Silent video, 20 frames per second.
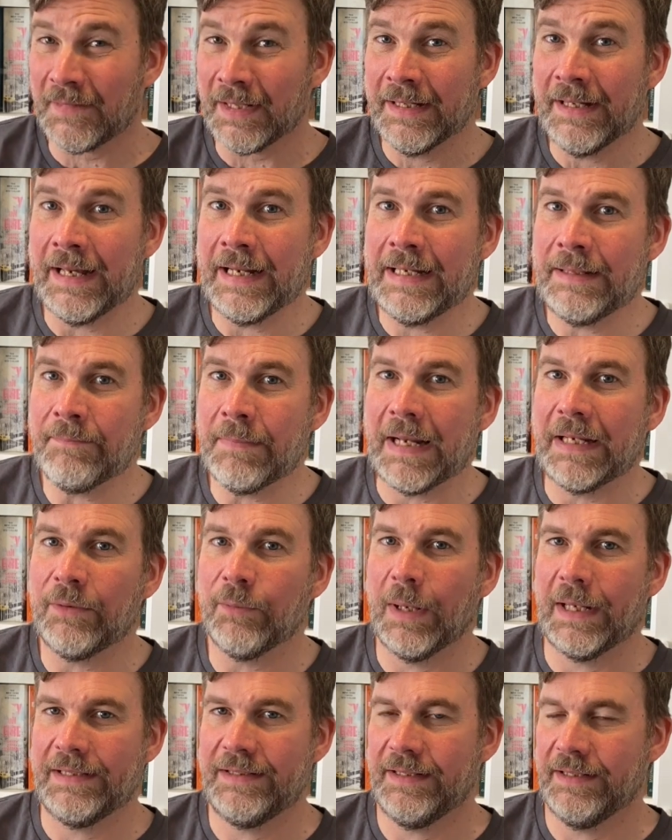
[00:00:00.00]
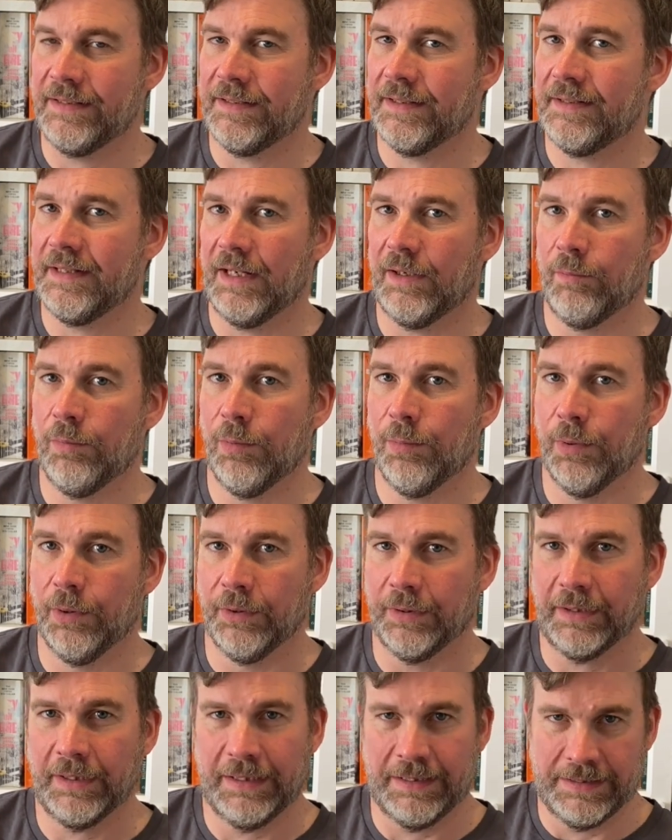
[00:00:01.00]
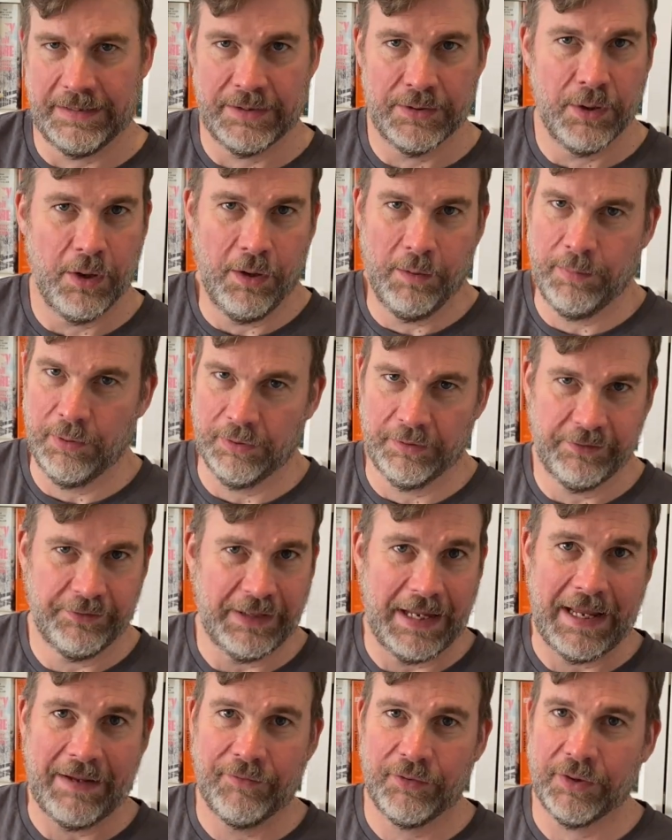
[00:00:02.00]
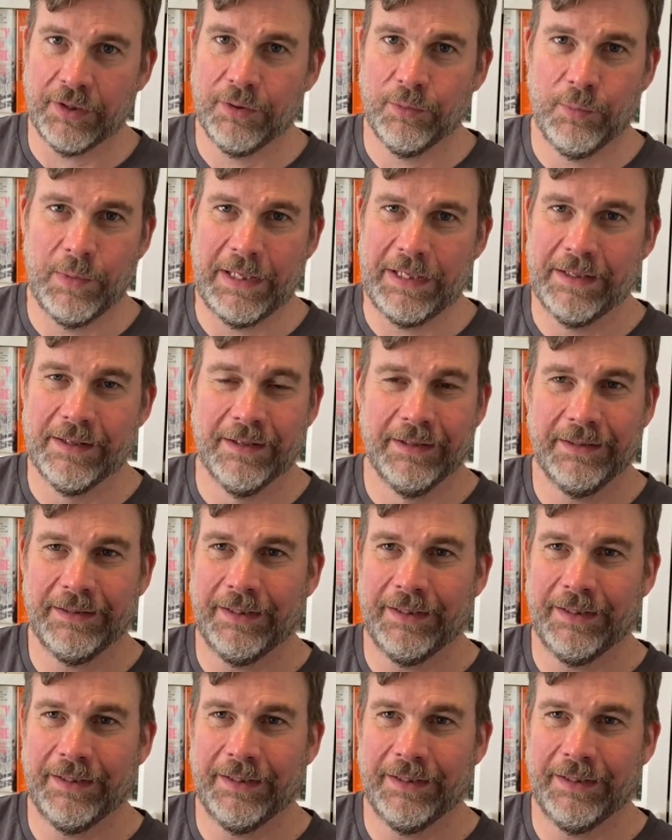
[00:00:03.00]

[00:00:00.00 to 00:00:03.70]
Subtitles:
in many ways, it's a terrible book. It's not a book that's ever going to win,